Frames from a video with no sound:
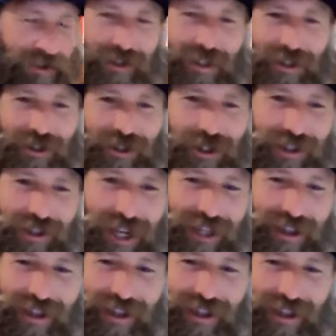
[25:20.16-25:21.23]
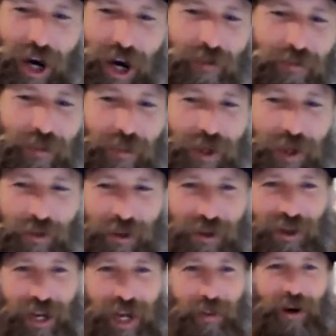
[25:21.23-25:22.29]
because she's got the coffee mug with your
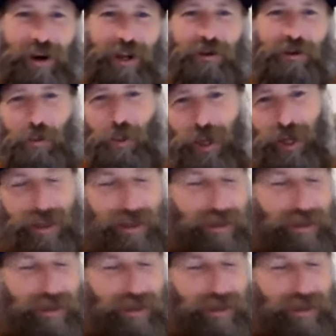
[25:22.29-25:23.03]
name on it. You pick.